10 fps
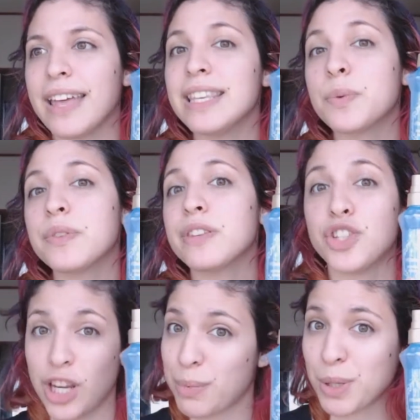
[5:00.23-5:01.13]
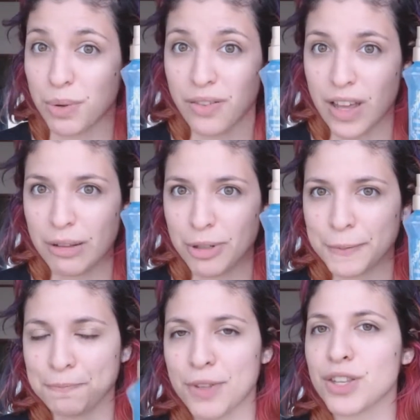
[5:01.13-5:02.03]
and this was the cheapest one
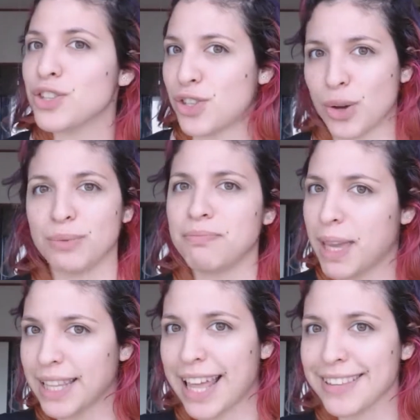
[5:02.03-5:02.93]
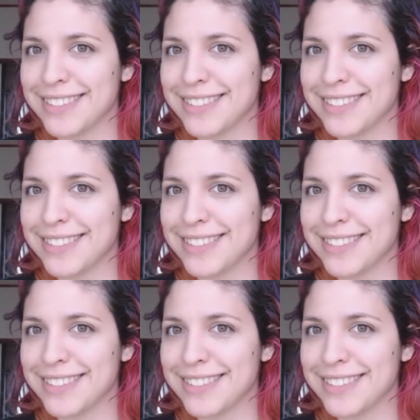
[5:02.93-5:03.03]
available. So make it